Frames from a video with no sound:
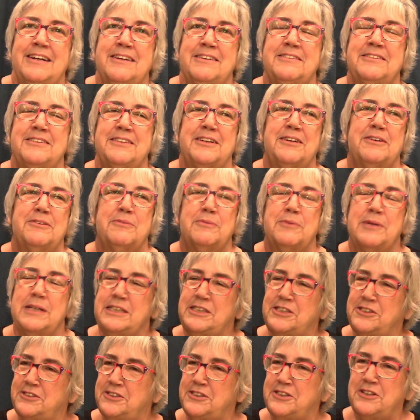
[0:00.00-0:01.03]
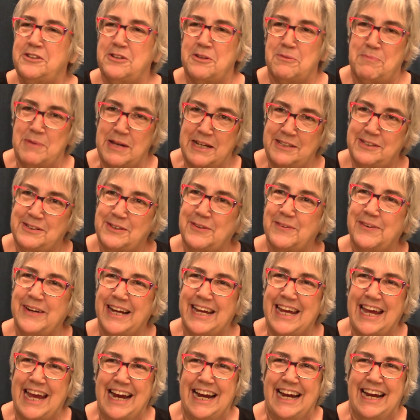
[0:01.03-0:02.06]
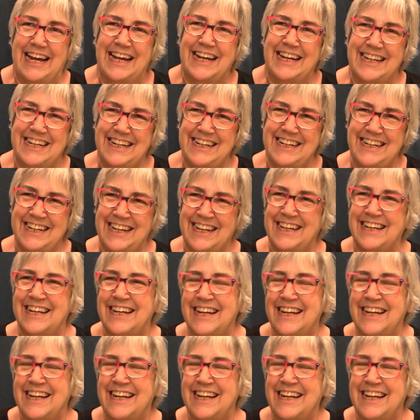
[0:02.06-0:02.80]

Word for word: So we just do the best we can.